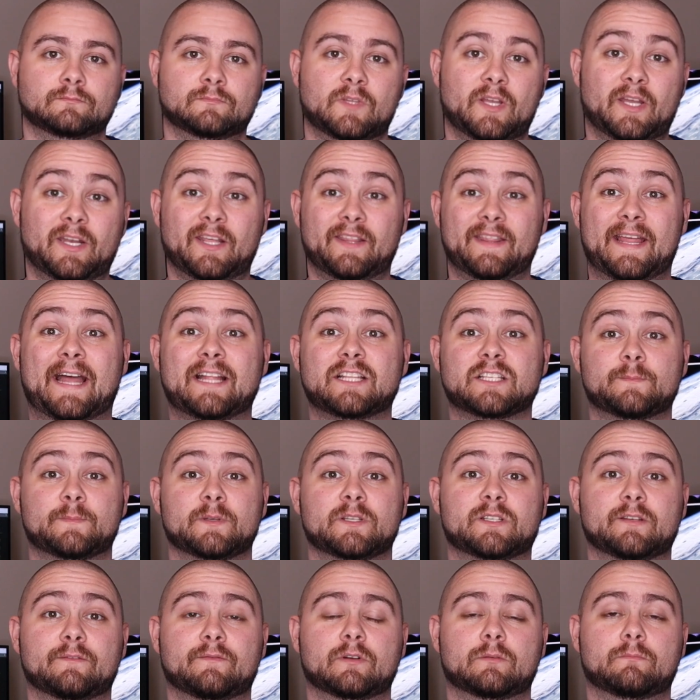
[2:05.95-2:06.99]
And in that
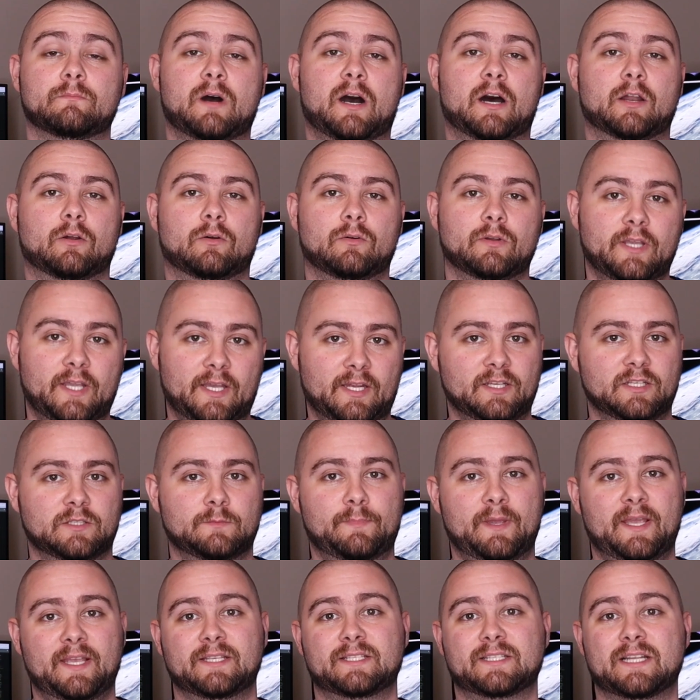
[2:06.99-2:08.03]
specific model, it is
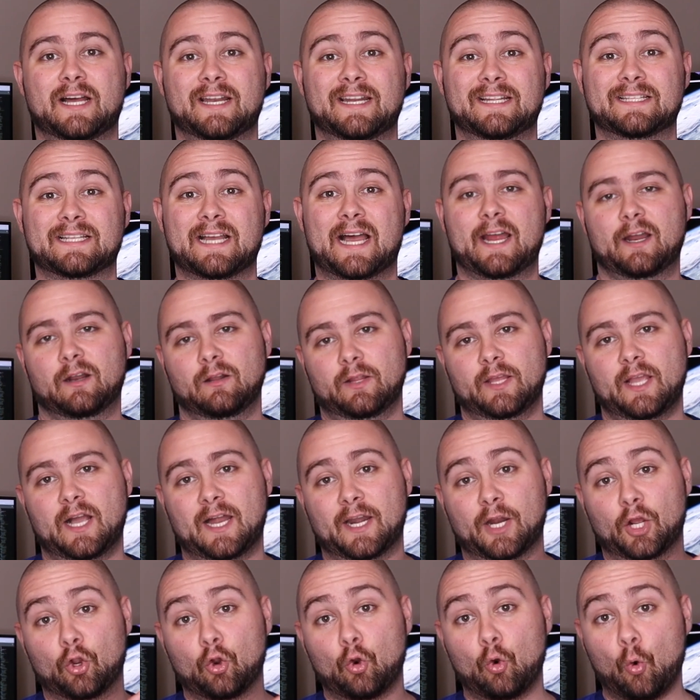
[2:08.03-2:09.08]
based on entirely
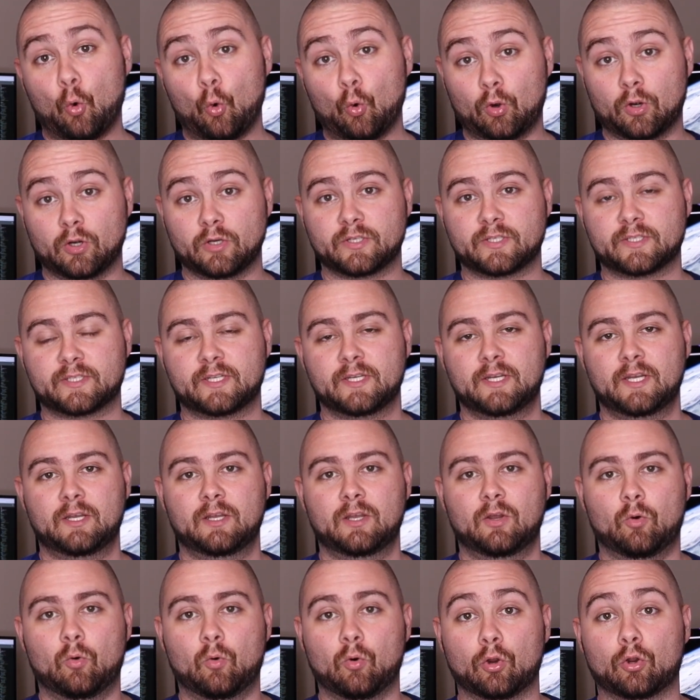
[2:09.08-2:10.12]
on a course
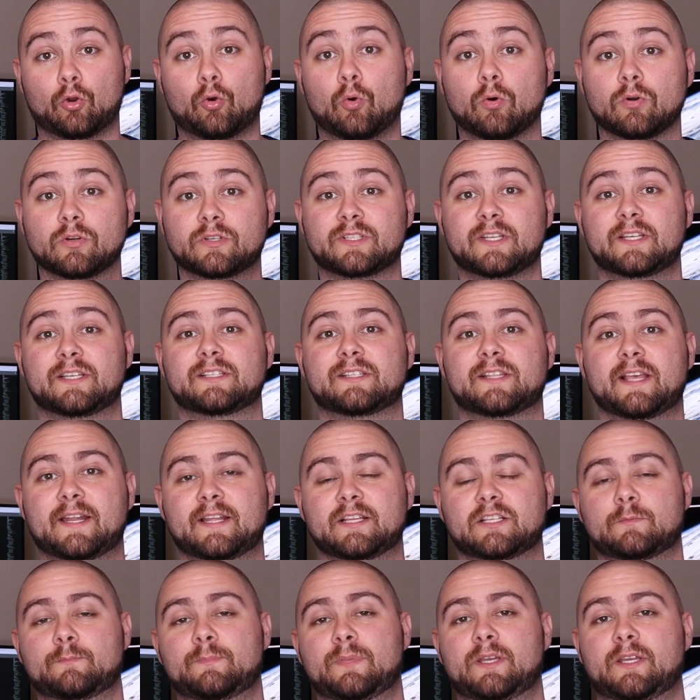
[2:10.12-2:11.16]
or courses that
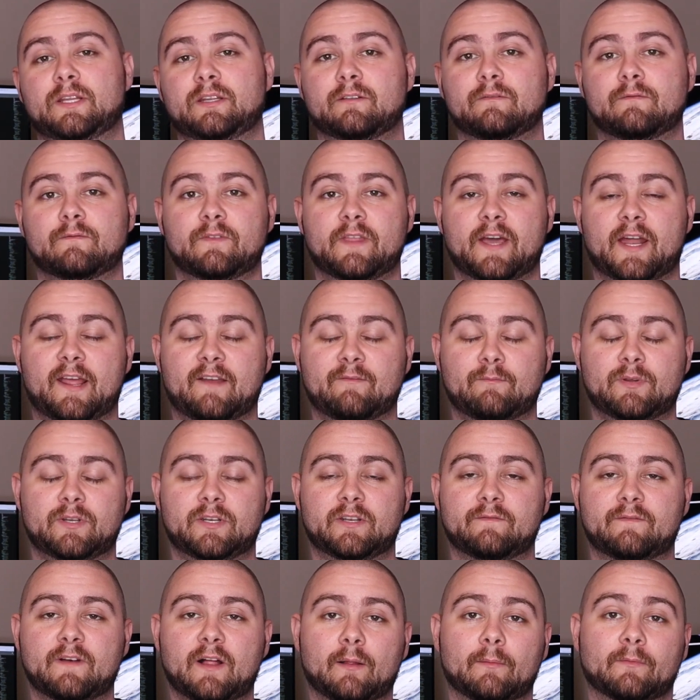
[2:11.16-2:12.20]
have been
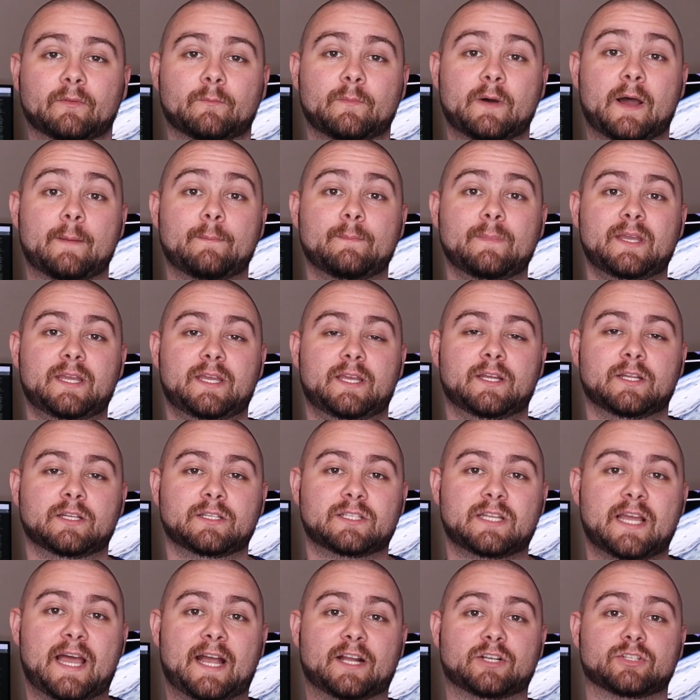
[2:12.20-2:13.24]
developed by me
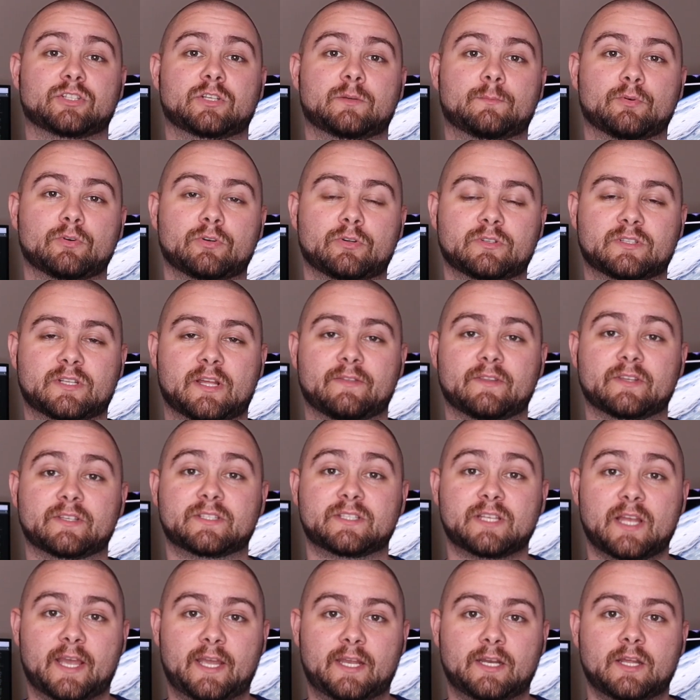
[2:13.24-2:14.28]
to actually produce on the
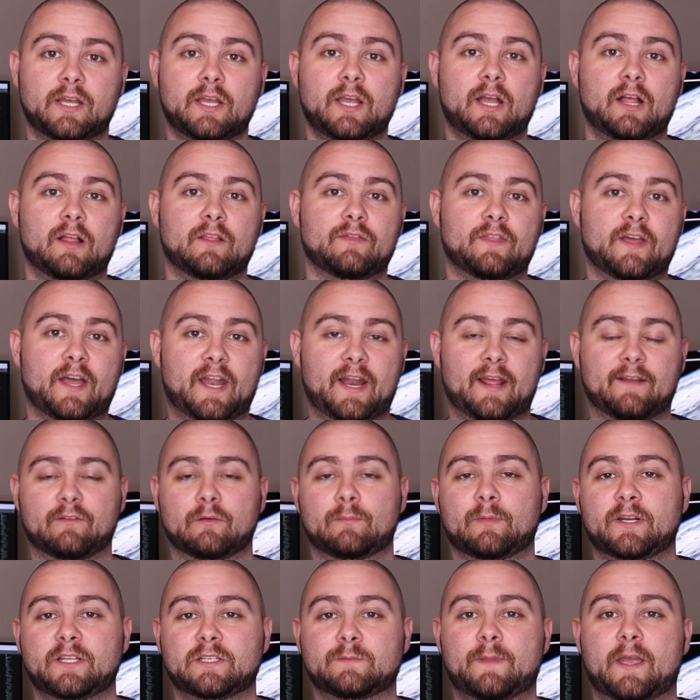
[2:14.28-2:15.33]
site that
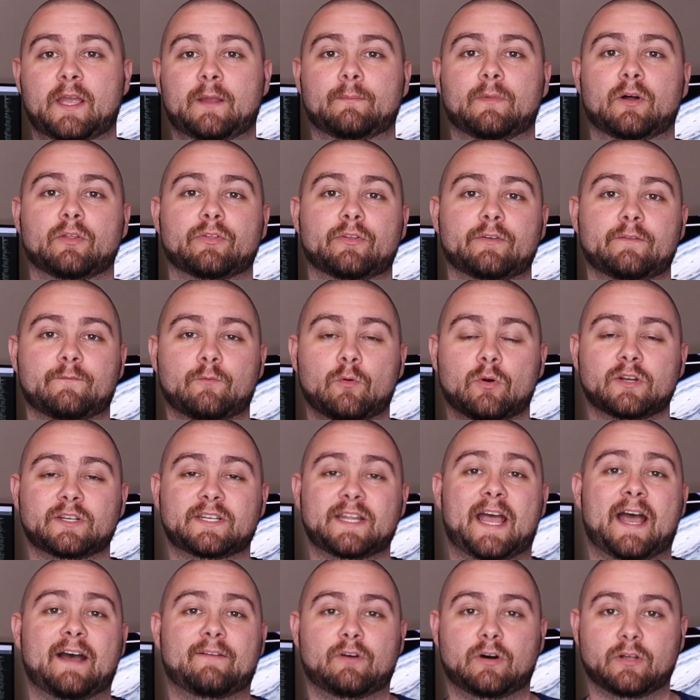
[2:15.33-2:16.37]
everybody's paying monthly for to
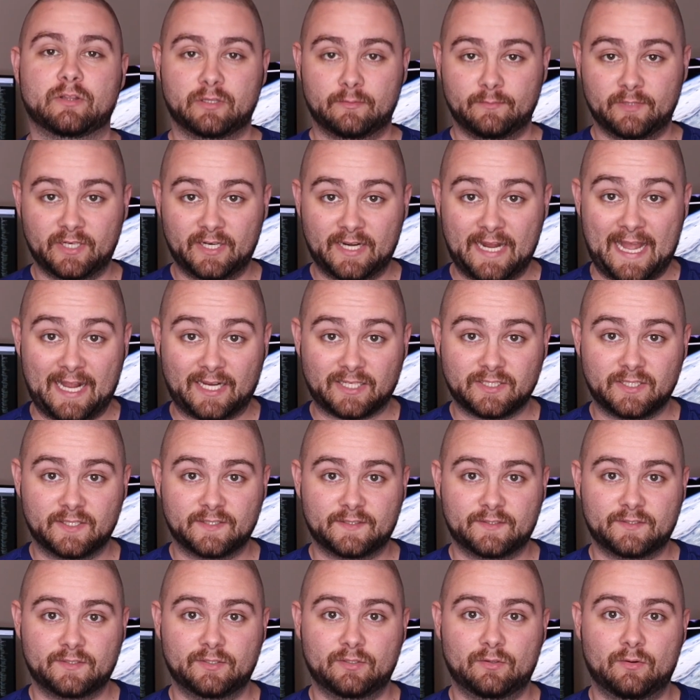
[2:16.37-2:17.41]
have unlimited
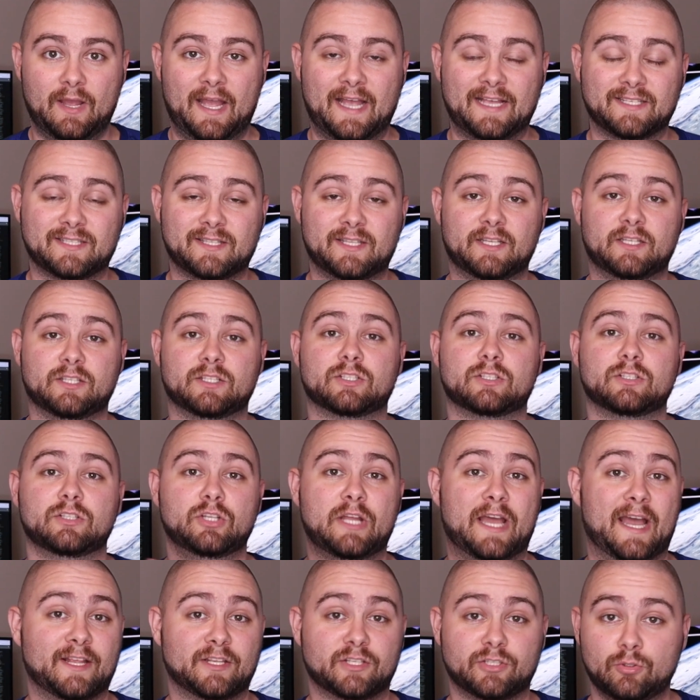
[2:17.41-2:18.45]
access to.
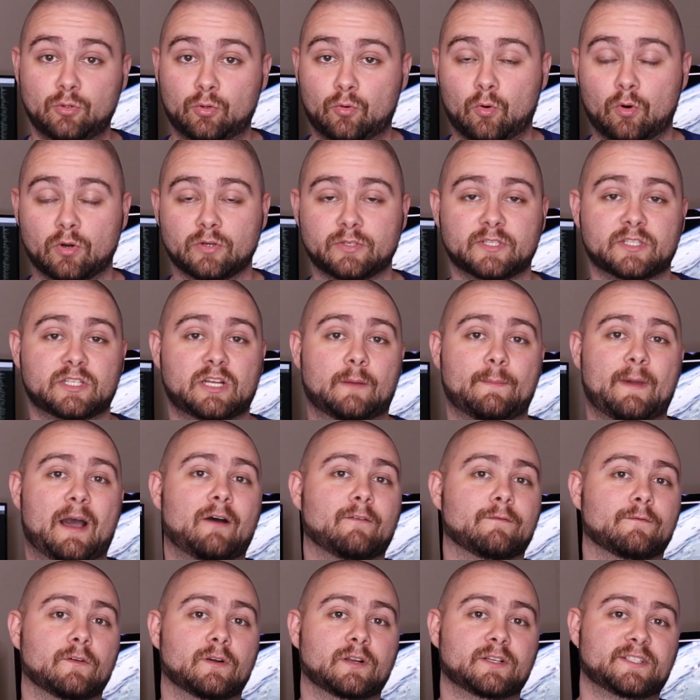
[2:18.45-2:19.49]
As new courses come
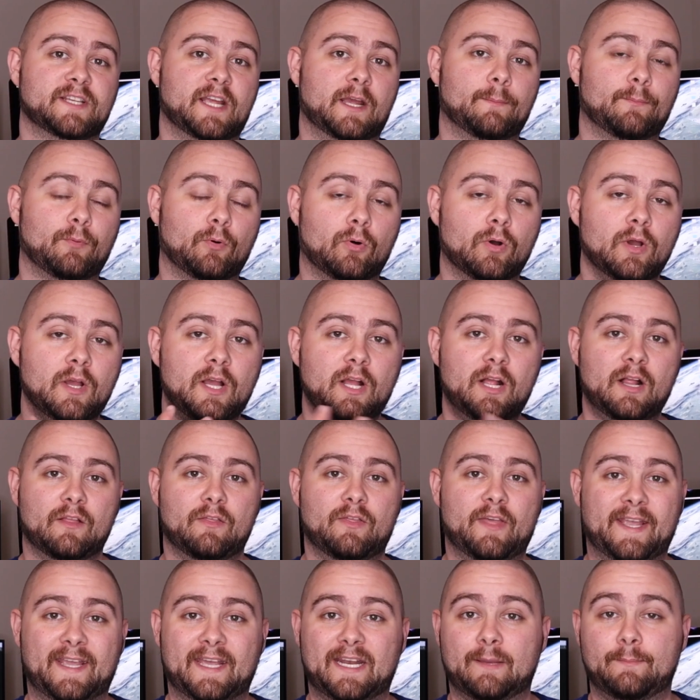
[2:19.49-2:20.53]
out, for example,
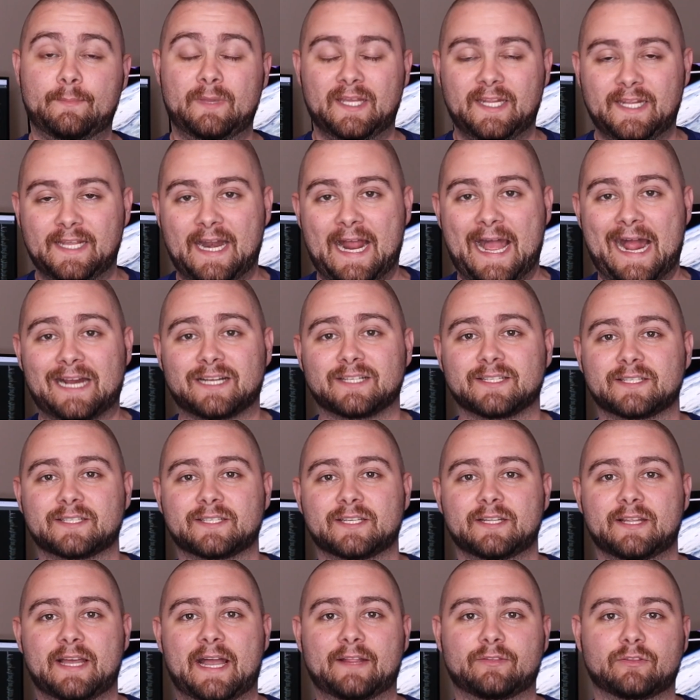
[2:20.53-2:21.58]
they get immediate access
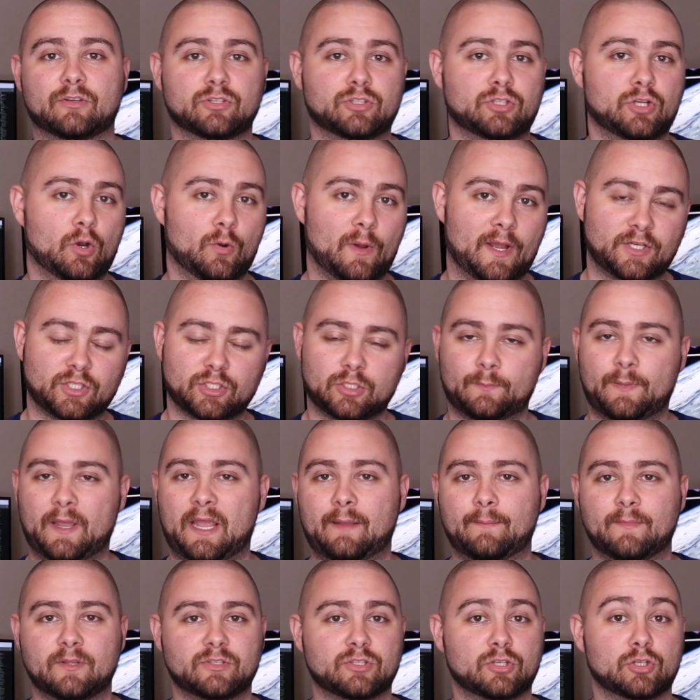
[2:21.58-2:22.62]
to that. There's no extra
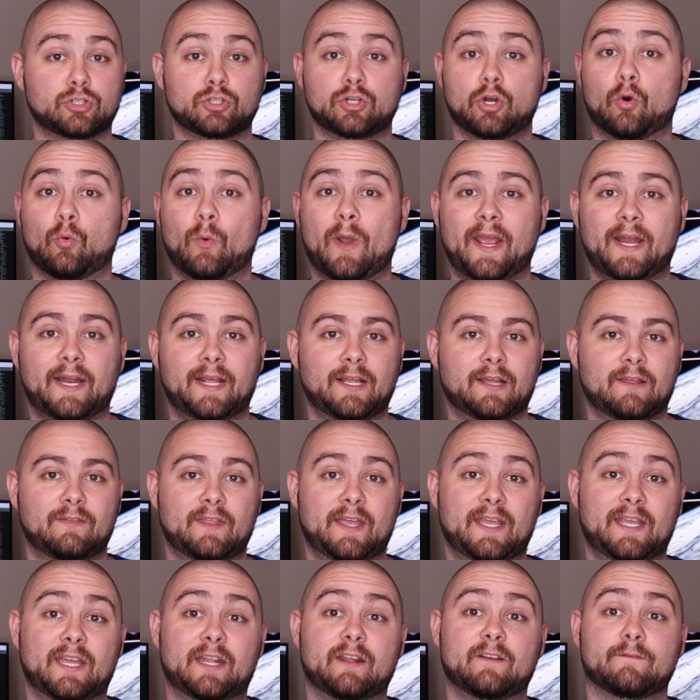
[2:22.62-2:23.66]
payments, there's no waiting, and
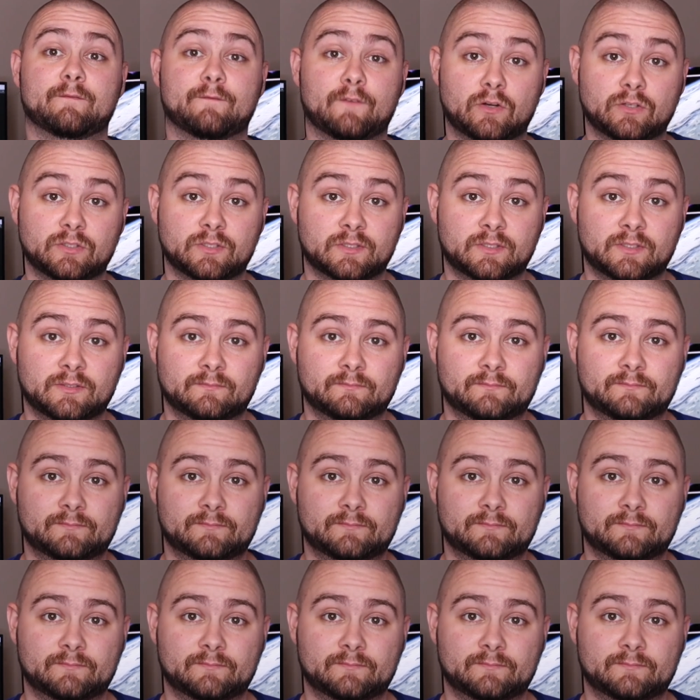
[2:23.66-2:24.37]
they get it first.